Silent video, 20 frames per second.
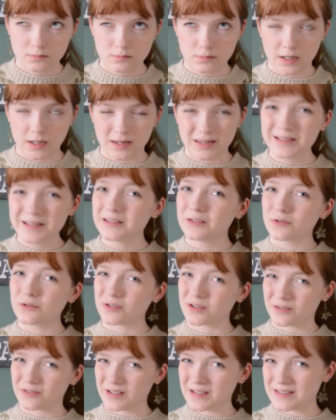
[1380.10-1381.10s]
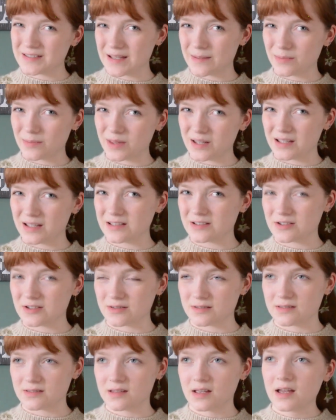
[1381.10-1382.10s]
I think those are the same thing, it's
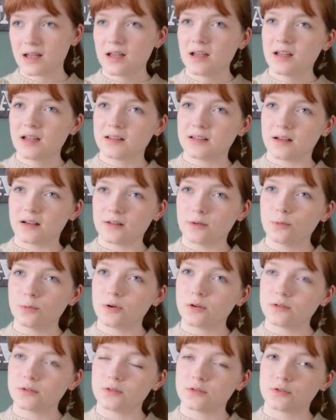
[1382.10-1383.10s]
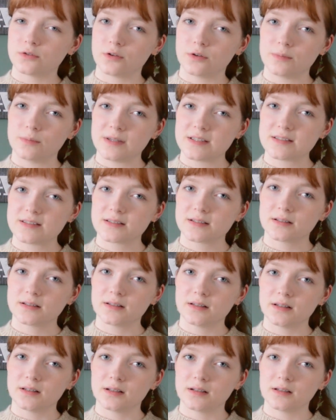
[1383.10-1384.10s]
just the other one term is
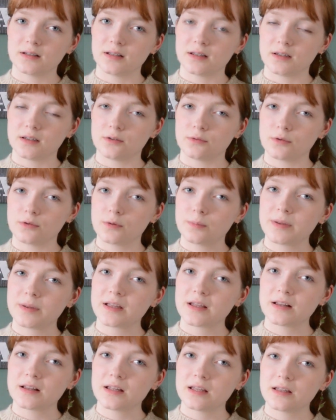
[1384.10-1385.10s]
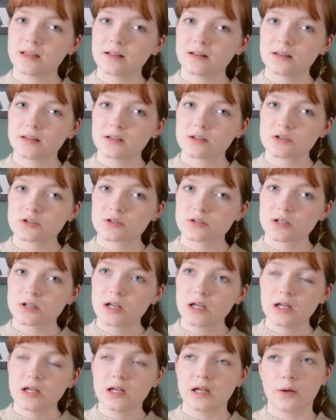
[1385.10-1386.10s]
like European English
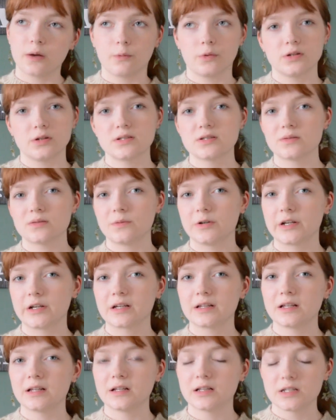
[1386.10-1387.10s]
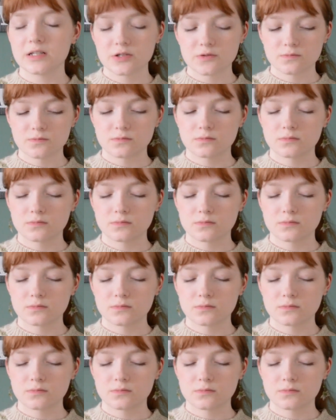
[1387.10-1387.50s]
and one is American English.